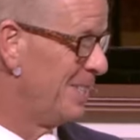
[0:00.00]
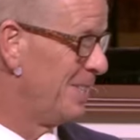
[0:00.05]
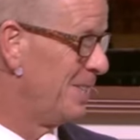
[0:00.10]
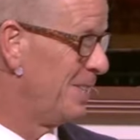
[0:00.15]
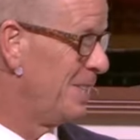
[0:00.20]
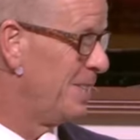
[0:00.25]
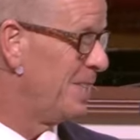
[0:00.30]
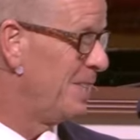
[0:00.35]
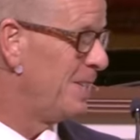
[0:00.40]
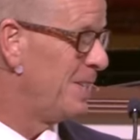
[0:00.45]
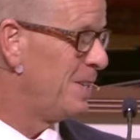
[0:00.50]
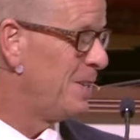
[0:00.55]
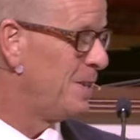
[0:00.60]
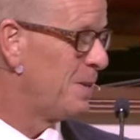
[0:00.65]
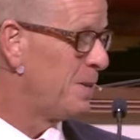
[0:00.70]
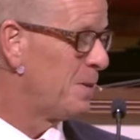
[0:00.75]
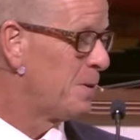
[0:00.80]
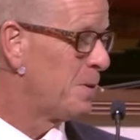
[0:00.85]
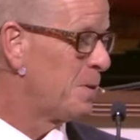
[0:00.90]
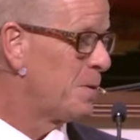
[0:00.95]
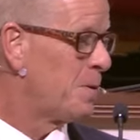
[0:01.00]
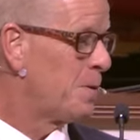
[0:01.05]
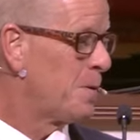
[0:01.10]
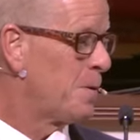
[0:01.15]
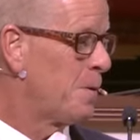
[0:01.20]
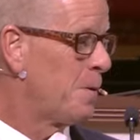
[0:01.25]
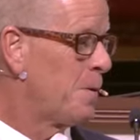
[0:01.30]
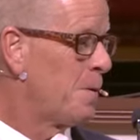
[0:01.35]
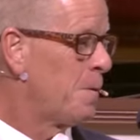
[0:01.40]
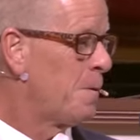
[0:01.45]

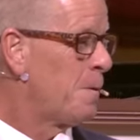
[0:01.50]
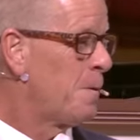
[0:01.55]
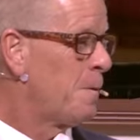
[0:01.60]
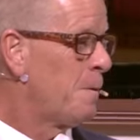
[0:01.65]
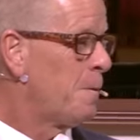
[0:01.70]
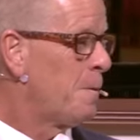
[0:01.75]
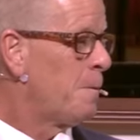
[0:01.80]
No one is speaking in this clip.